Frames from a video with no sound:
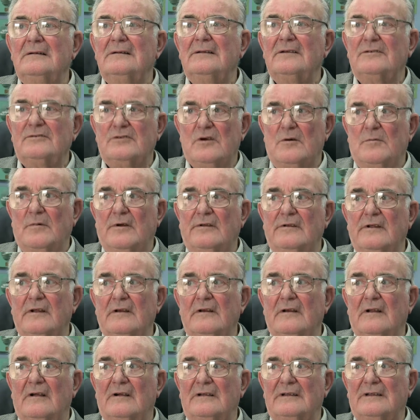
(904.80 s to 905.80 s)
The job I
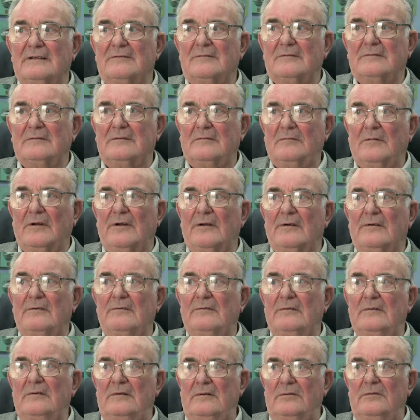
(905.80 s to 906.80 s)
didn't like when
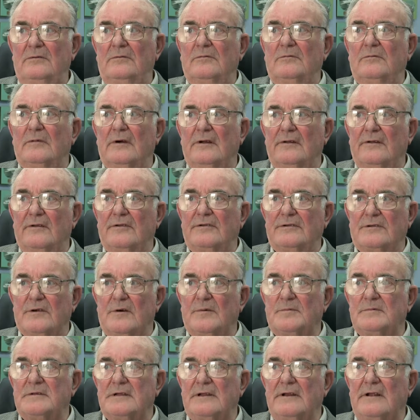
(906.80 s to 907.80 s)
one of the
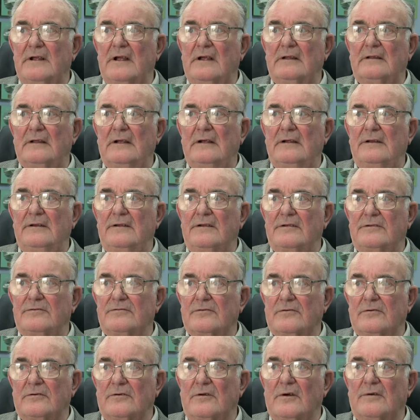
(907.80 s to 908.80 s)
jobs in the
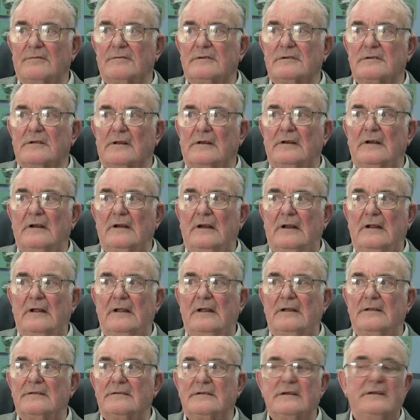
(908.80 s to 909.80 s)
drawing office
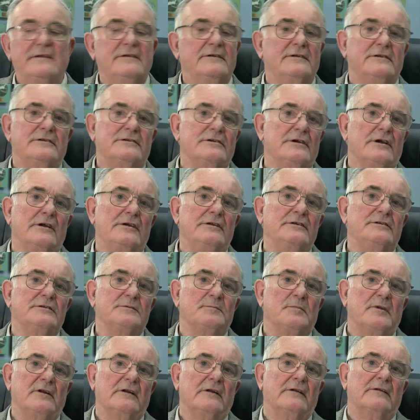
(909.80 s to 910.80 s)
is
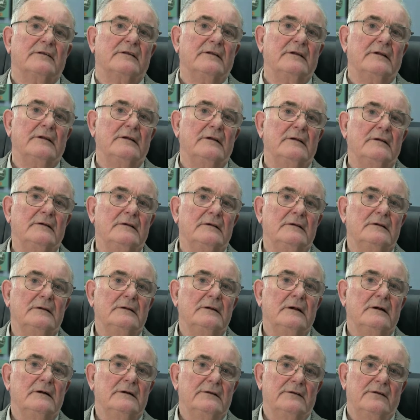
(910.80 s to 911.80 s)
interchangeability,
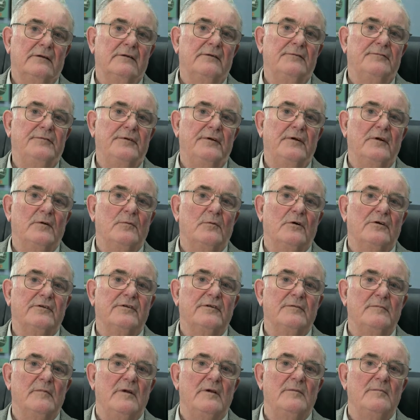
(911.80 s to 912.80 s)
I don't know if you know what
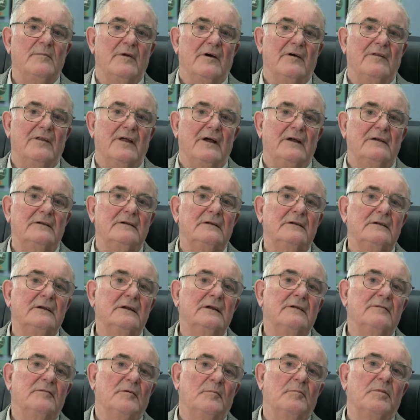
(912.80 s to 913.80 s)
I mean by that.
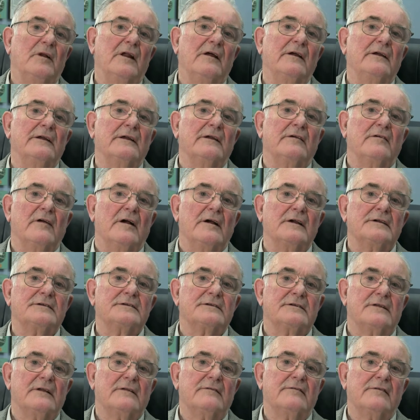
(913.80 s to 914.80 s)
If a plane
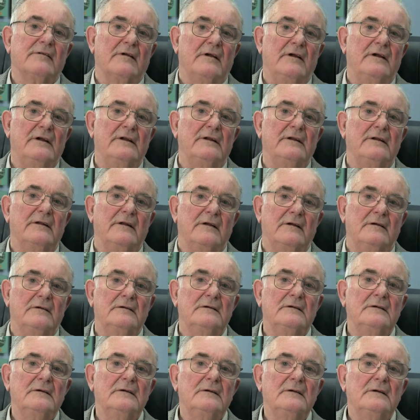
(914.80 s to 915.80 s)
crashed, say in
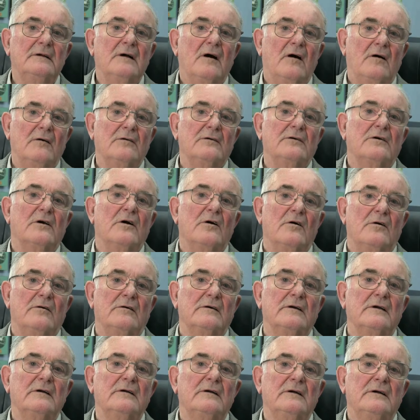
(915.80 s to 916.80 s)
Hong
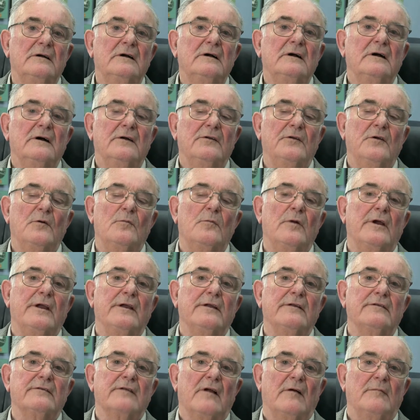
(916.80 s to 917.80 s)
Kong, and the
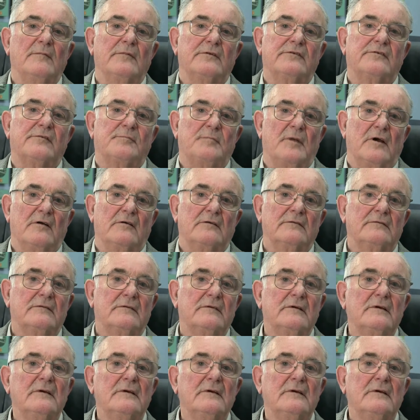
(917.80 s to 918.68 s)
wings up spout,